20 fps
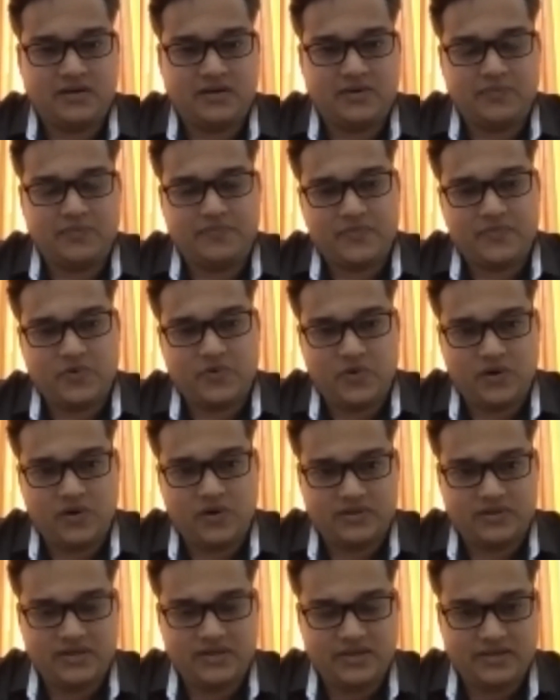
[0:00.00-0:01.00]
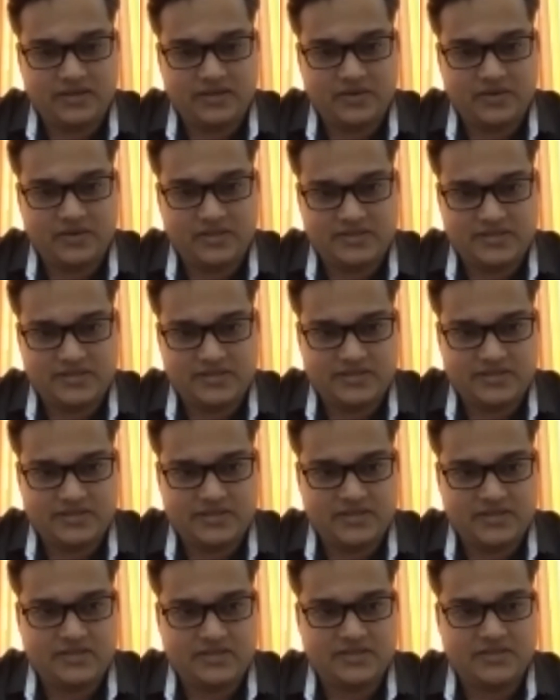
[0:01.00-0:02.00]
who are the dissenting
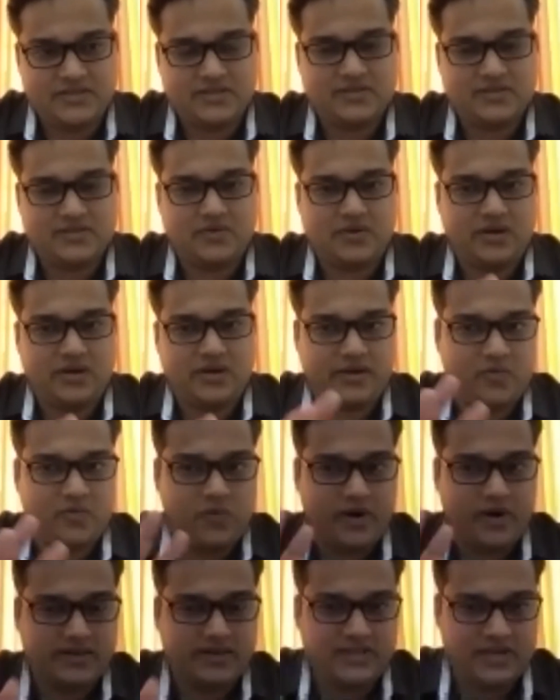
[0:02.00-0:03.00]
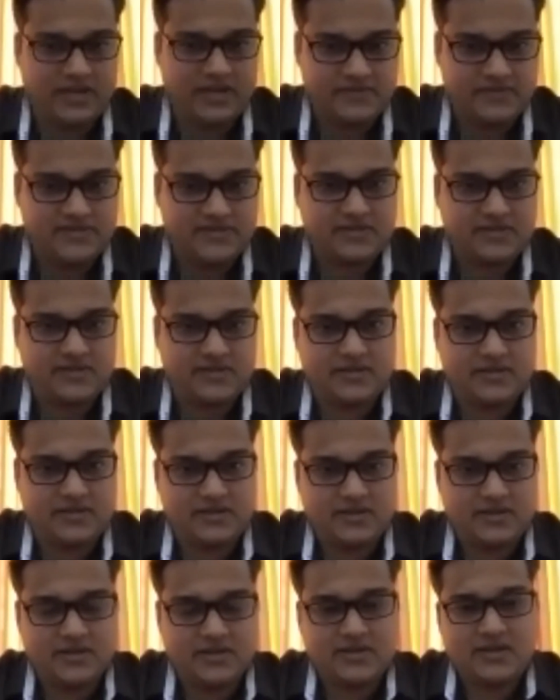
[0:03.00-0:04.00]
judges, or like why they have dissented.
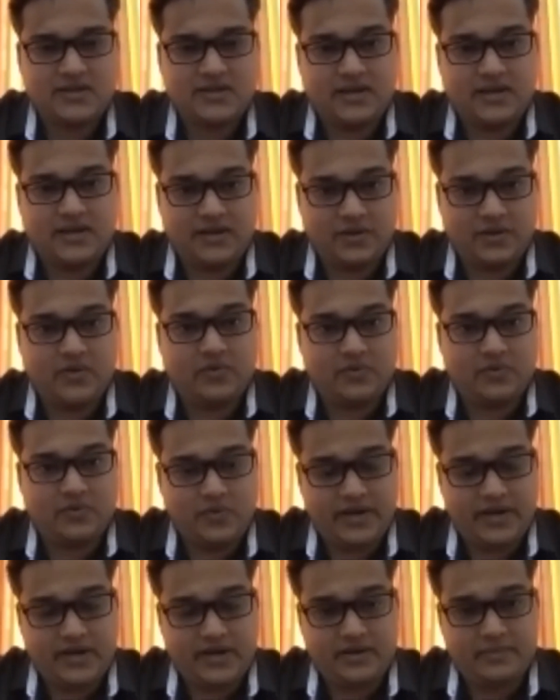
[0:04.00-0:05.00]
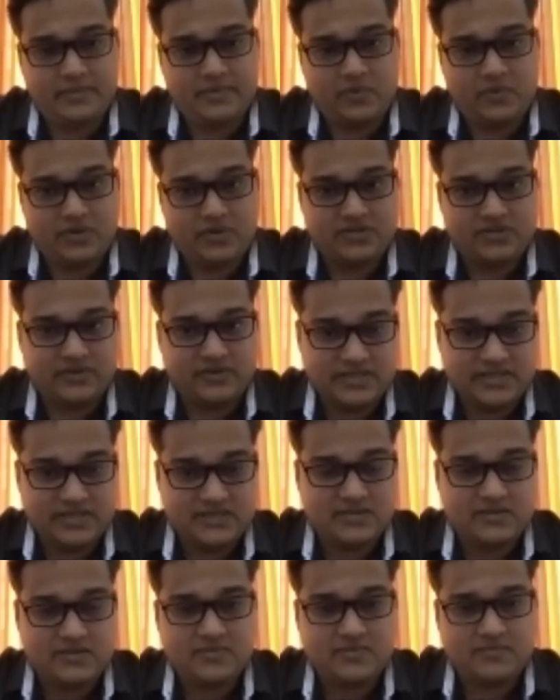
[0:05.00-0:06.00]
Why, I mean, what are the
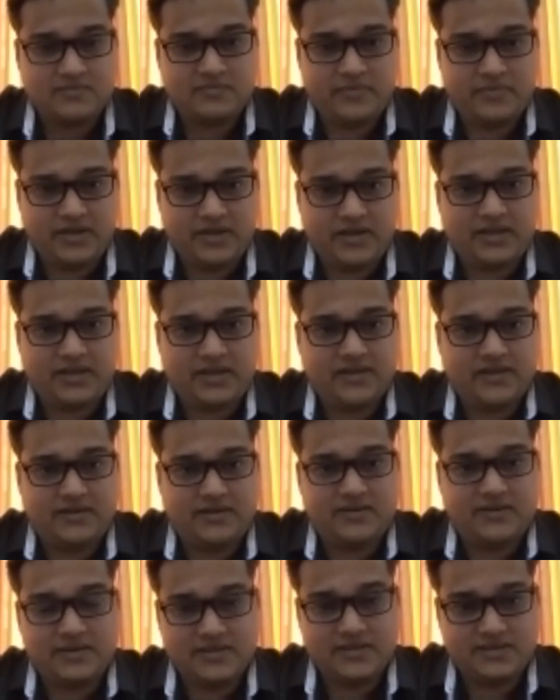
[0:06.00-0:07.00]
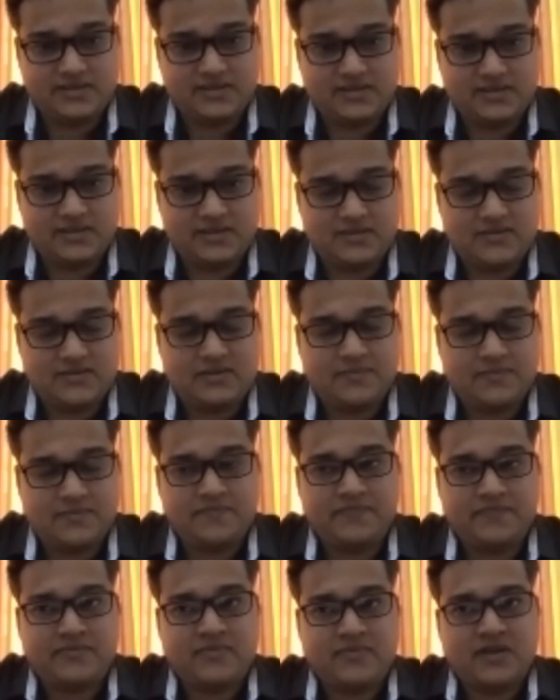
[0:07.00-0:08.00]
reason behind that dissent.
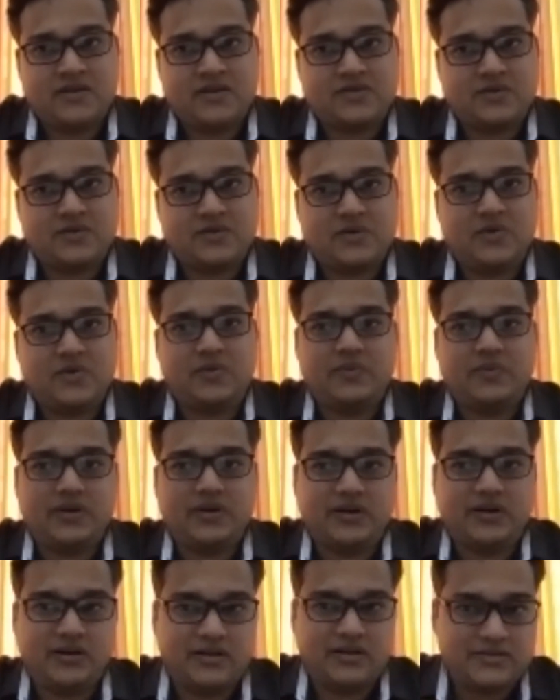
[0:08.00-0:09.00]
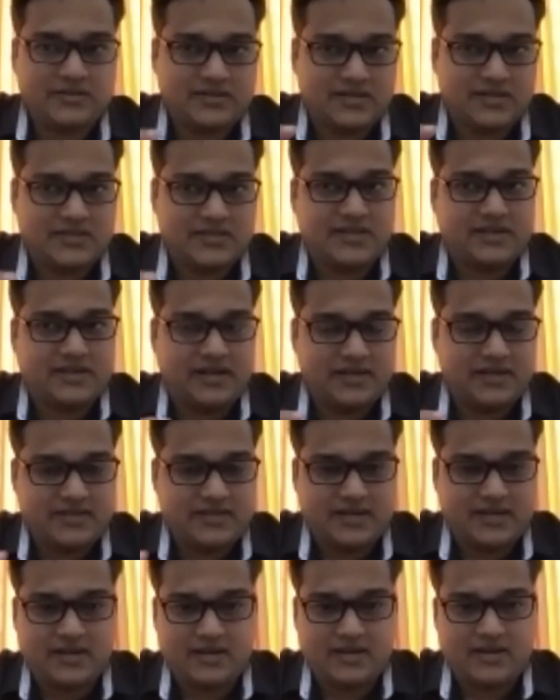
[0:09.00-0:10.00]
So such
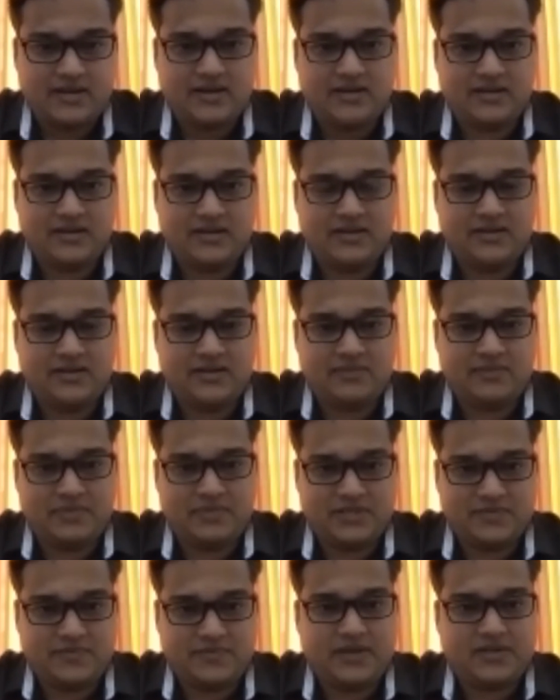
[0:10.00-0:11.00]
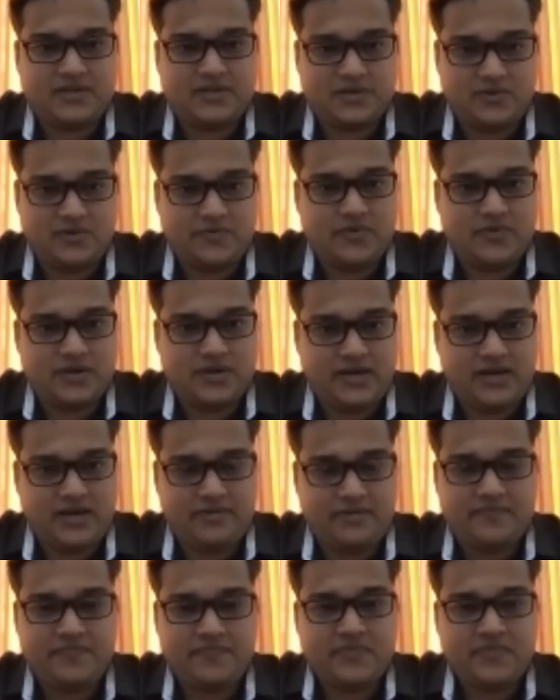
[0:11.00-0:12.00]
analytical perspective, if you have,
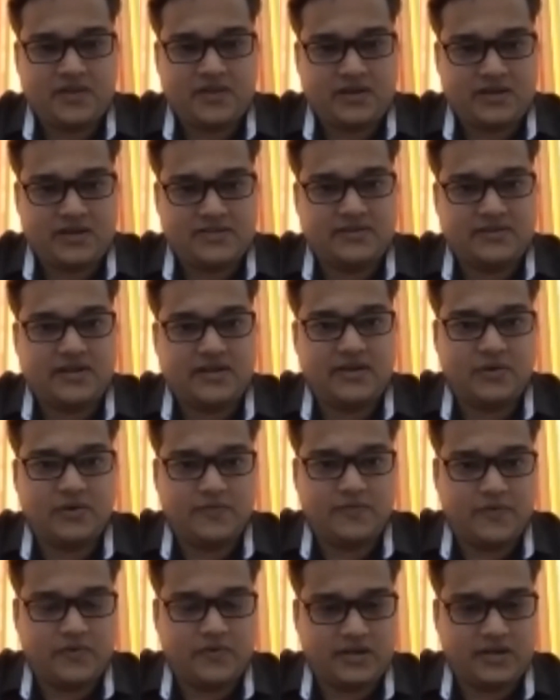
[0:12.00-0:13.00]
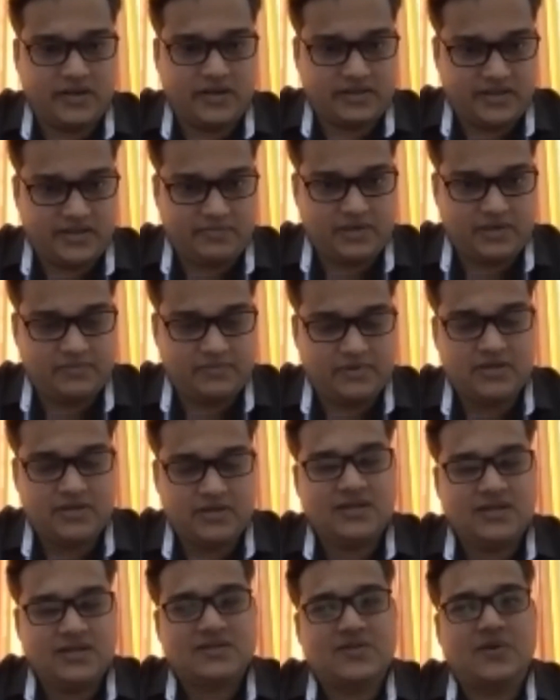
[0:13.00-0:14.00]
it's really good for clearing that paper.
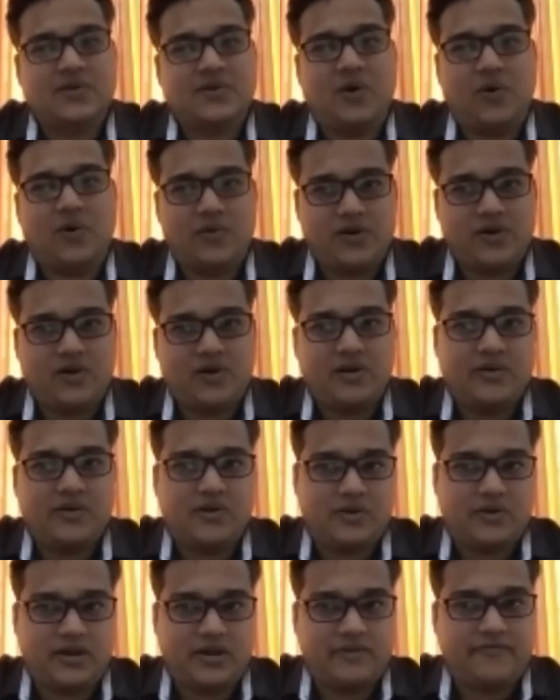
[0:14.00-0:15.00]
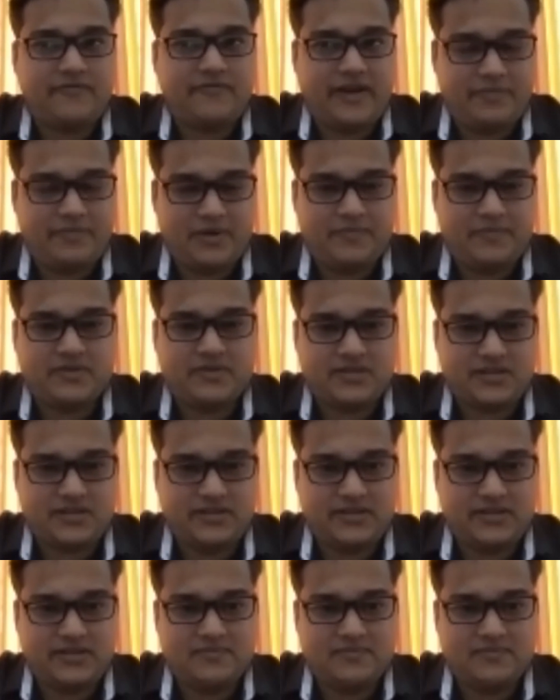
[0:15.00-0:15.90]
So overall, like 5 papers are there,